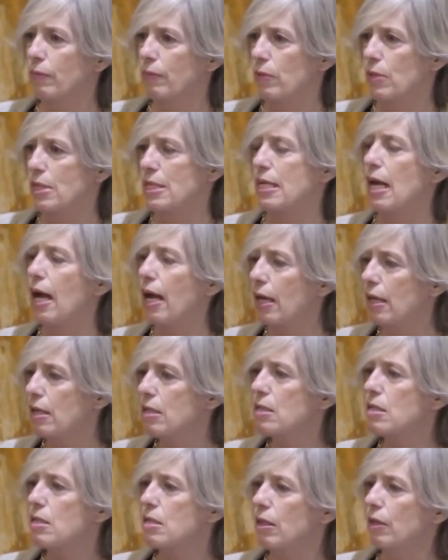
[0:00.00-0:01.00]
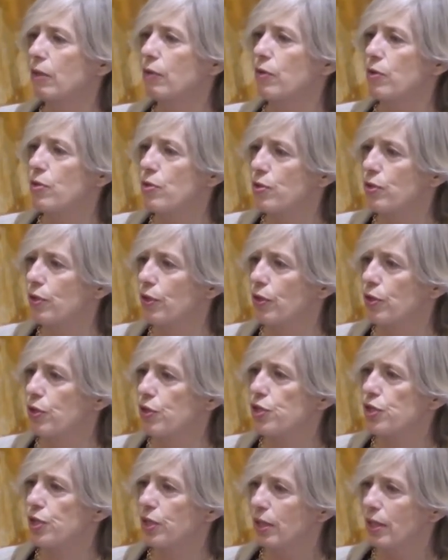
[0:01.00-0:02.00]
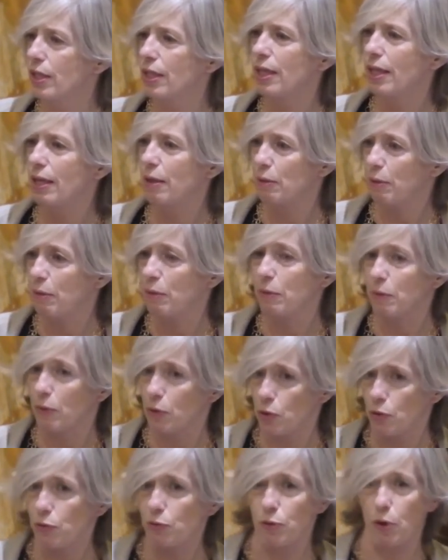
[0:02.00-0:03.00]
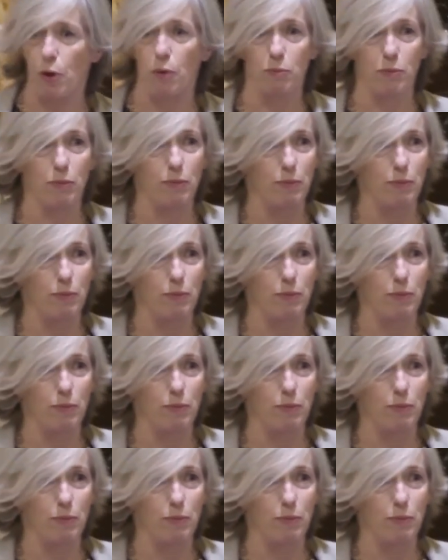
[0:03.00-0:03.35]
science and research, from